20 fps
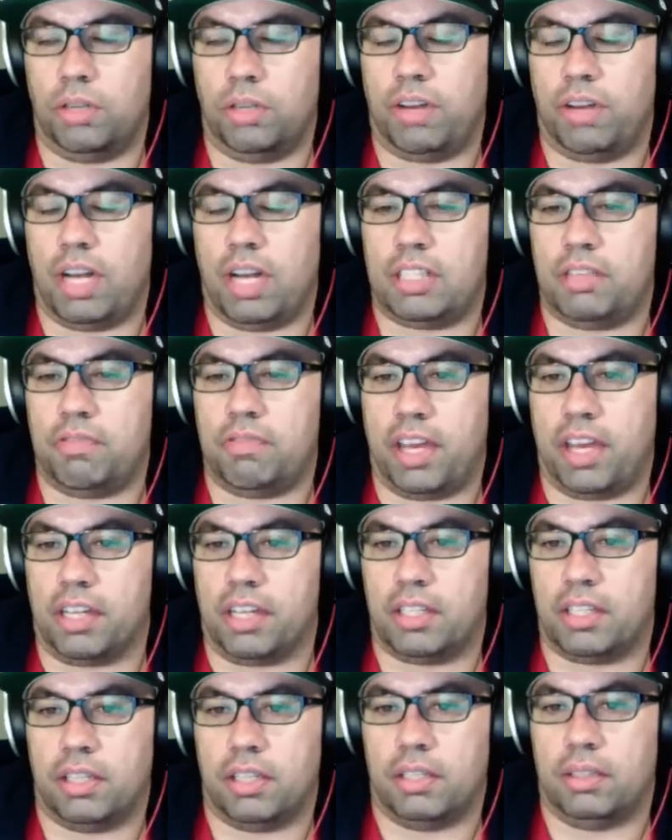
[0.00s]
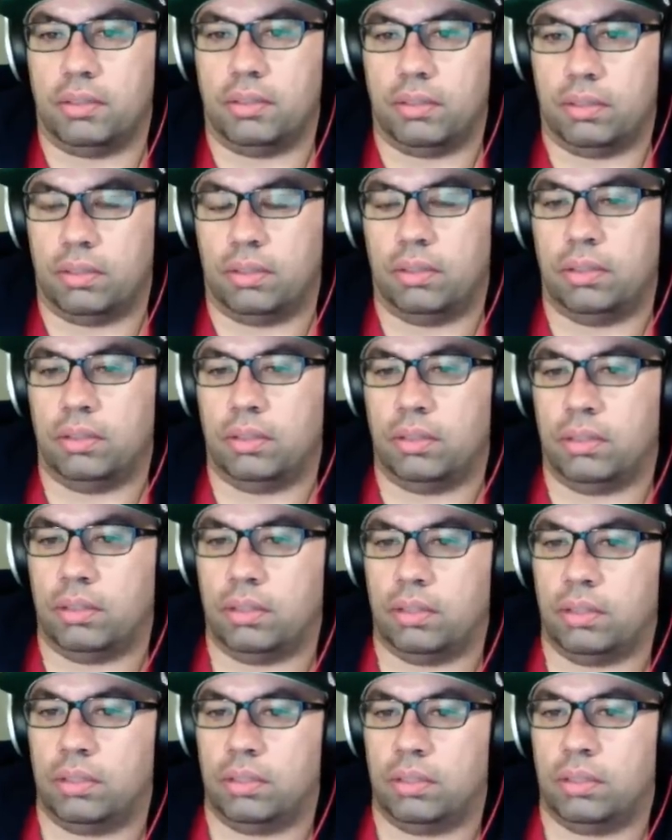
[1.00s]
one that's in Vegas
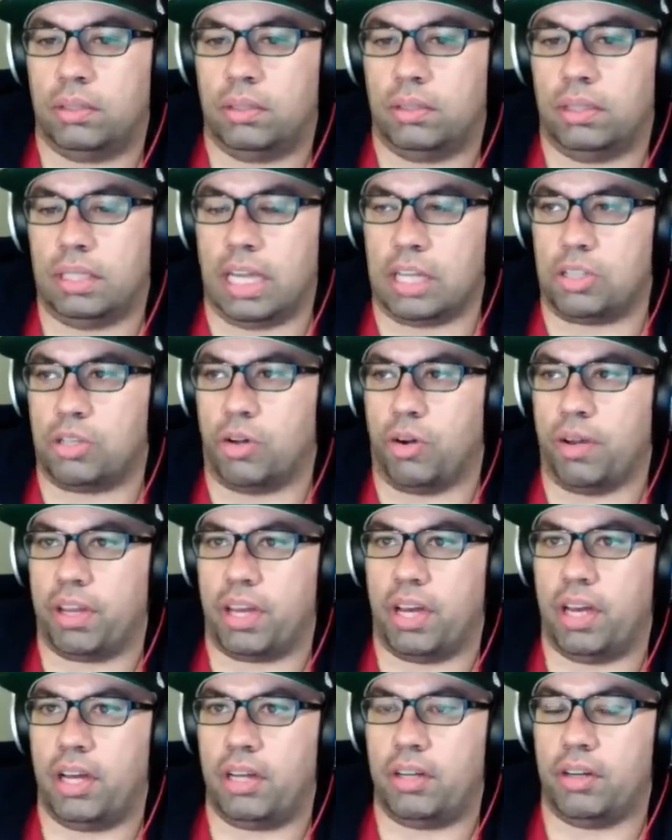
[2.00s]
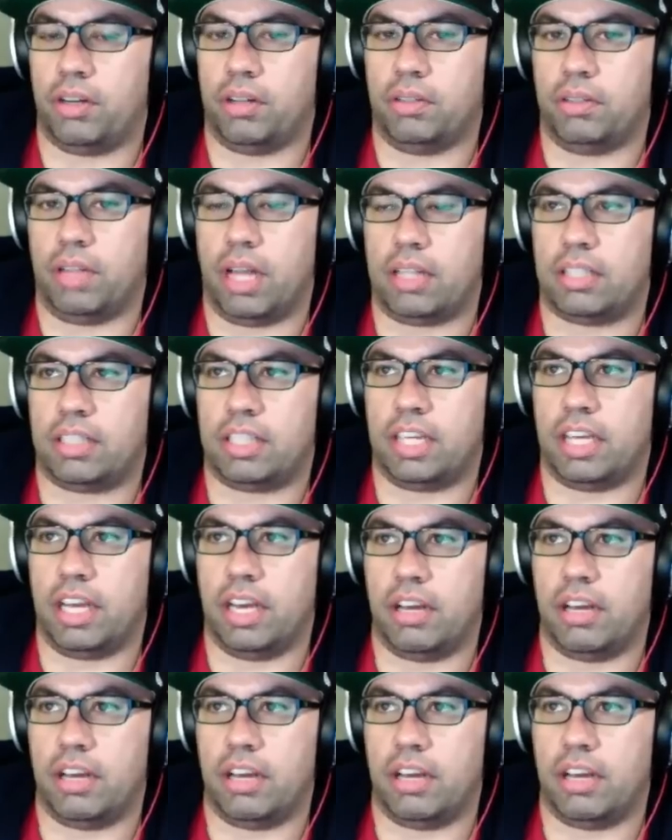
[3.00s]
that uh, ToyCon or that's TF?